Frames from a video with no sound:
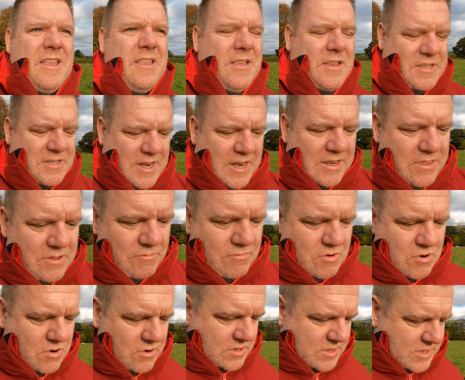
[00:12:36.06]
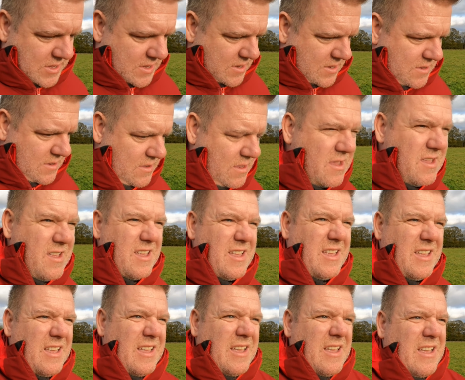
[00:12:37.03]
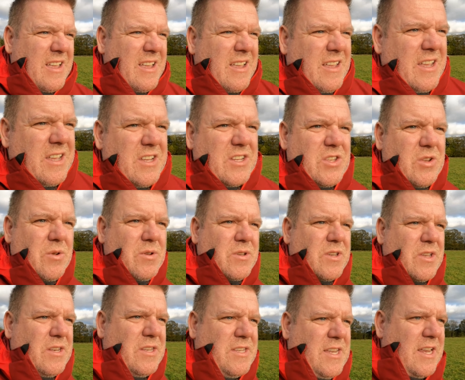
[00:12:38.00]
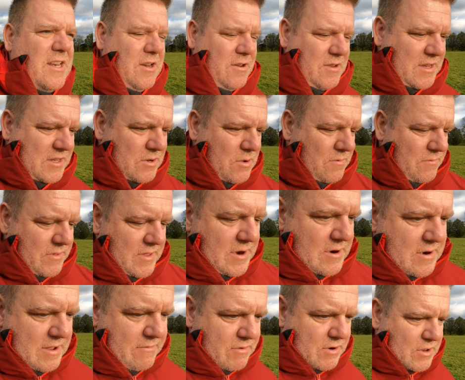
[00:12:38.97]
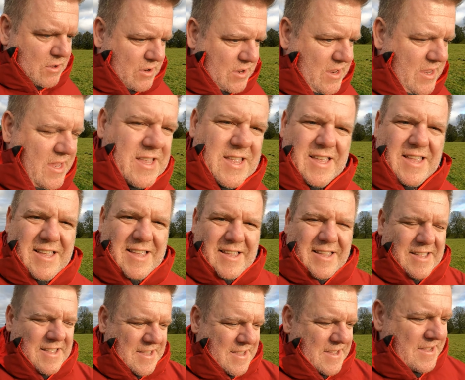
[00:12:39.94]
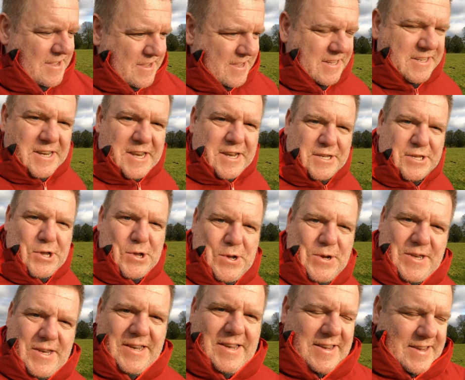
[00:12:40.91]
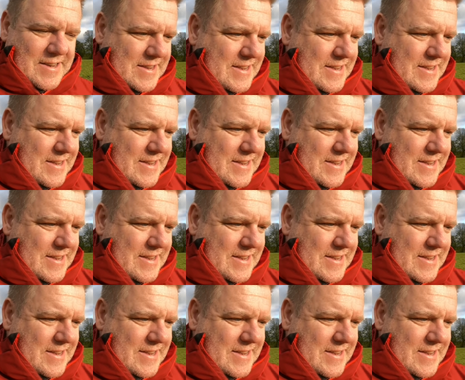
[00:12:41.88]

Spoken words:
The other side of the road, the stones continue. Let's go over there and have a look. Isn't this good?